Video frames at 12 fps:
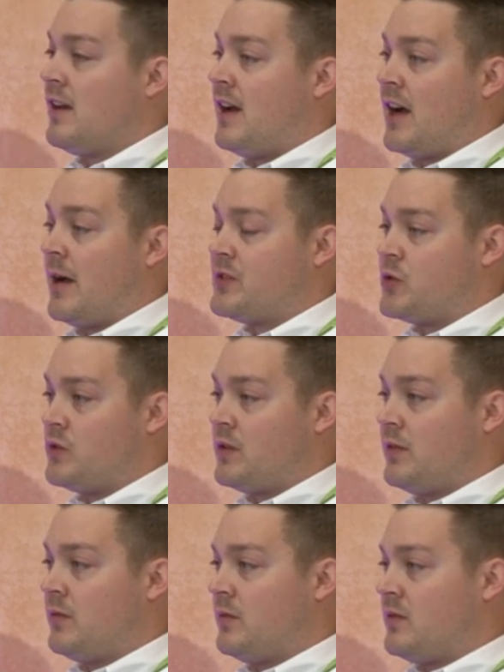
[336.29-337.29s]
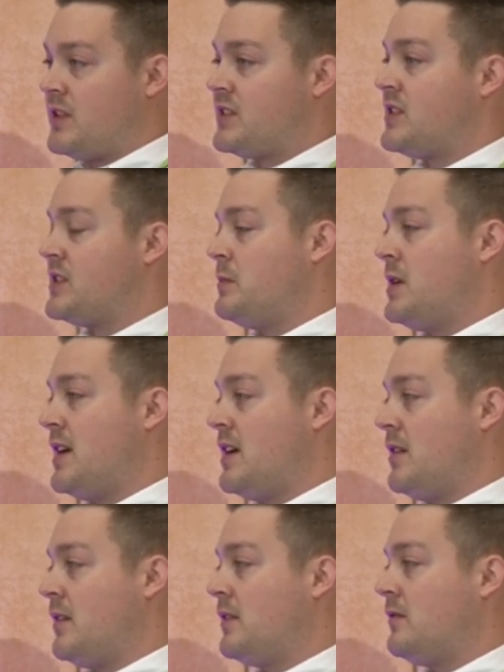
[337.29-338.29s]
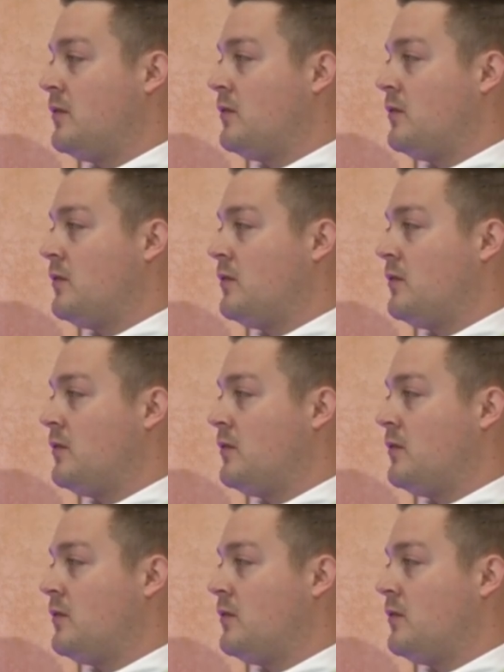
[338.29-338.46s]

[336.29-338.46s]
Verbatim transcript: Um, so this has been